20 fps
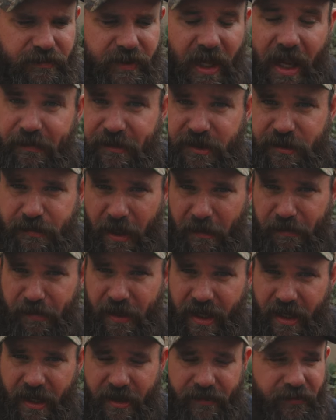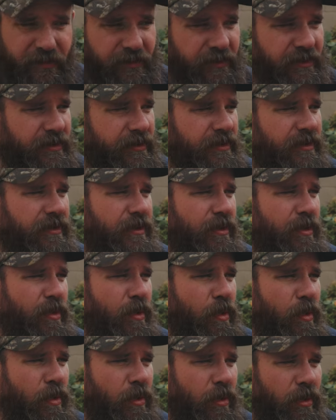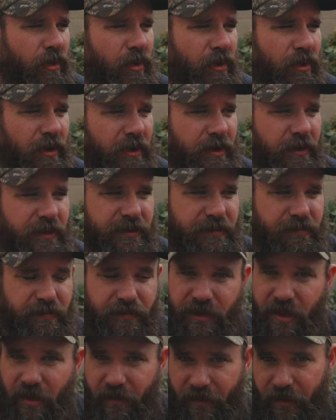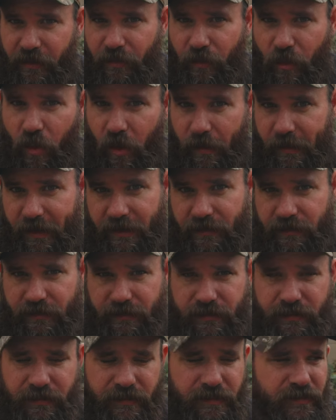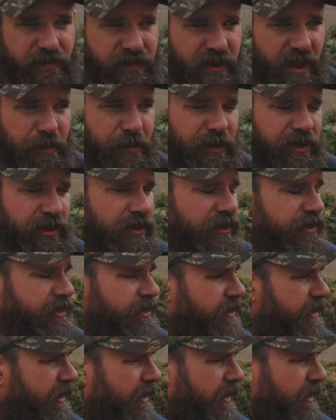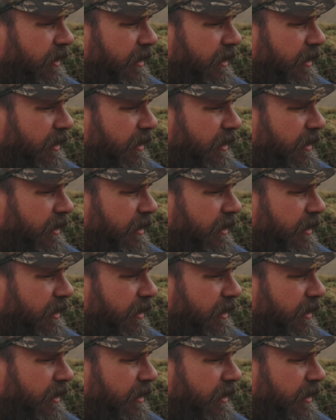damaged by pests or you know the warming temperatures.